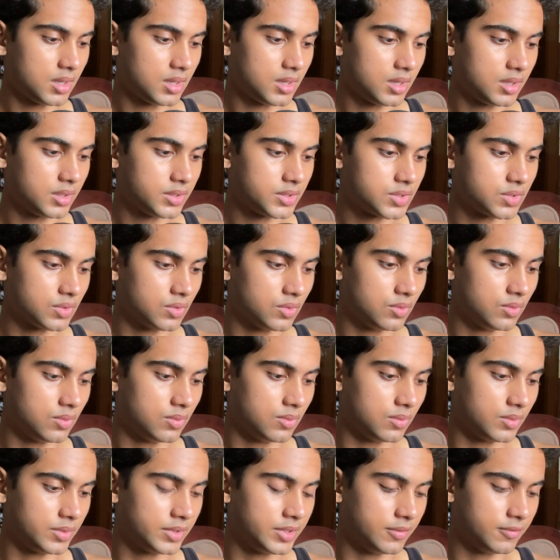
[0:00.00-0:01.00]

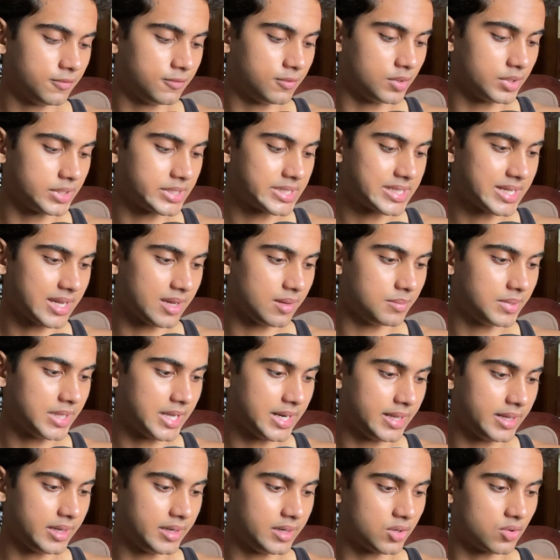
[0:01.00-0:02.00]
So the first time
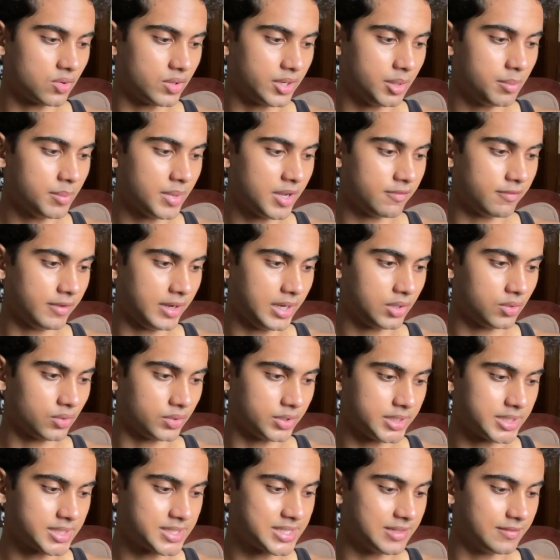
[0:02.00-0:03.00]
that I recorded my weight
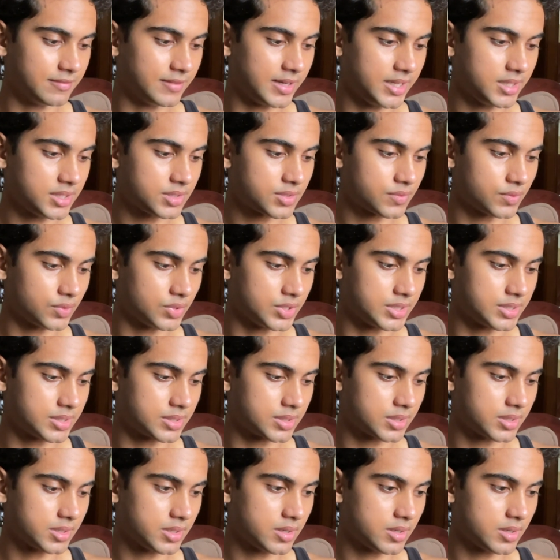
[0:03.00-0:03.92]
on this device was